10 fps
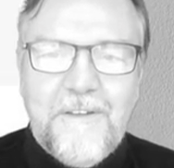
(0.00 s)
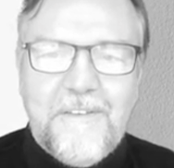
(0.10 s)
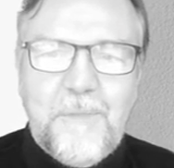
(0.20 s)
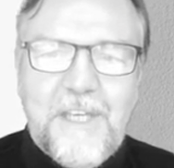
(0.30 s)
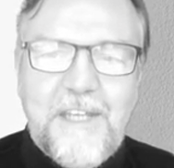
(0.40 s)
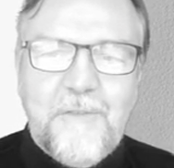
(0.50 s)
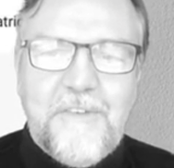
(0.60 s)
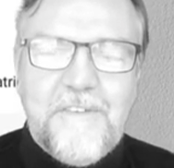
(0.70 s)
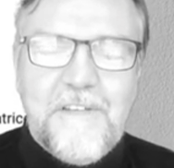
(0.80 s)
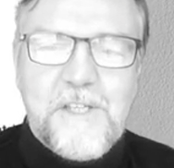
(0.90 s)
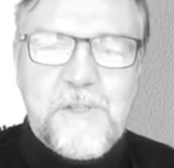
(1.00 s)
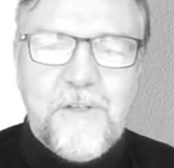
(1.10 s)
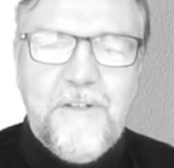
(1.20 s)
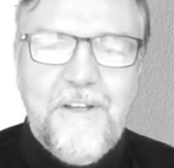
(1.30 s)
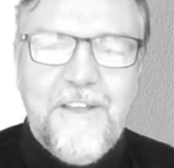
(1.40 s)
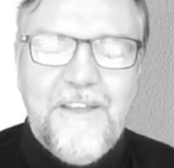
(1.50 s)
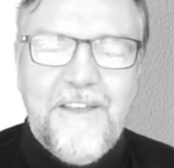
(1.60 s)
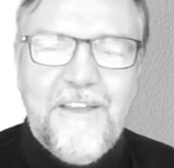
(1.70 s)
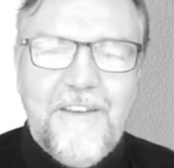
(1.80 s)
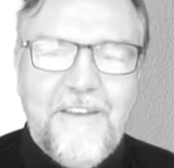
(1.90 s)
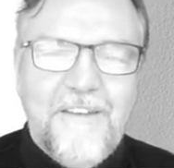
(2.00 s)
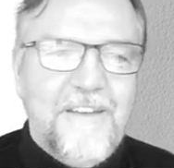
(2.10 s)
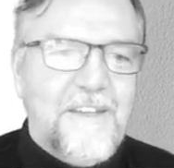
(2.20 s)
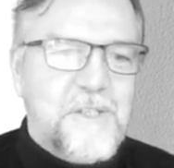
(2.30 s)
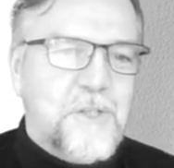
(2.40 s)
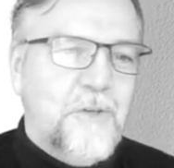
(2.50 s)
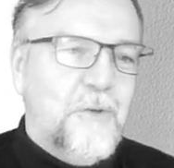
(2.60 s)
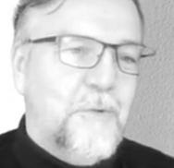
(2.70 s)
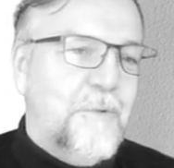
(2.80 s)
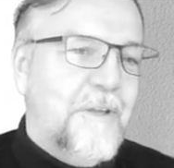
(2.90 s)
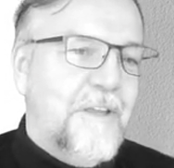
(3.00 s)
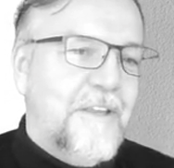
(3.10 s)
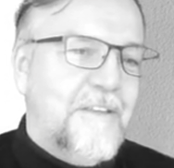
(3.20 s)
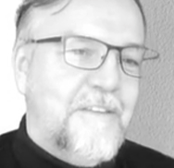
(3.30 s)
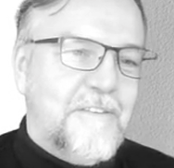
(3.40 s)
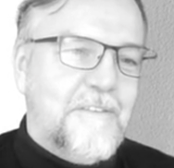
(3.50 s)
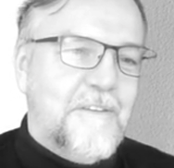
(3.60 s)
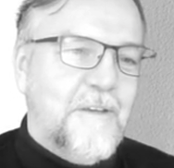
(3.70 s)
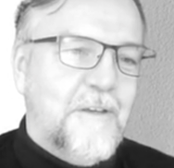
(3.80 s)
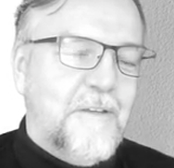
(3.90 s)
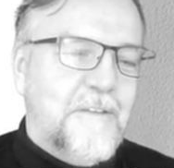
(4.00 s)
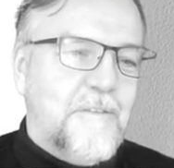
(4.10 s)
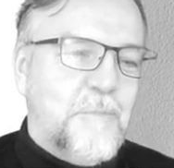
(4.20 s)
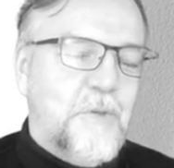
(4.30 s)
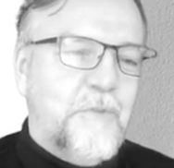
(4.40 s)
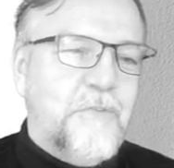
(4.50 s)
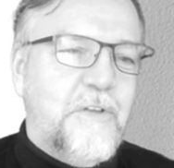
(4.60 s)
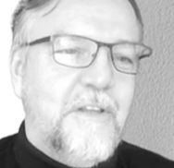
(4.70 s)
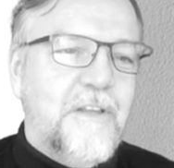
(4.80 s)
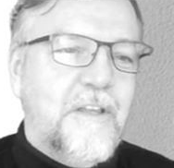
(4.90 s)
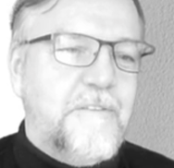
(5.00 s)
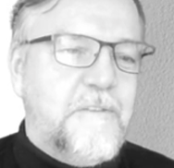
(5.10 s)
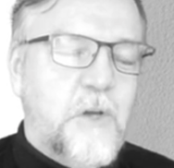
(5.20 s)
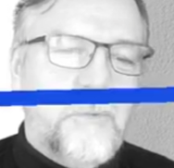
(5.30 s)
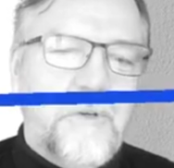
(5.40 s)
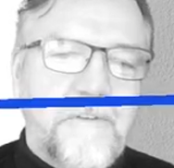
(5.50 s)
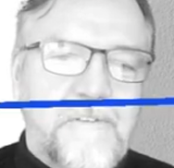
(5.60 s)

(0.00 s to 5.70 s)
the beginning of this lecture and show this beautiful Star Wars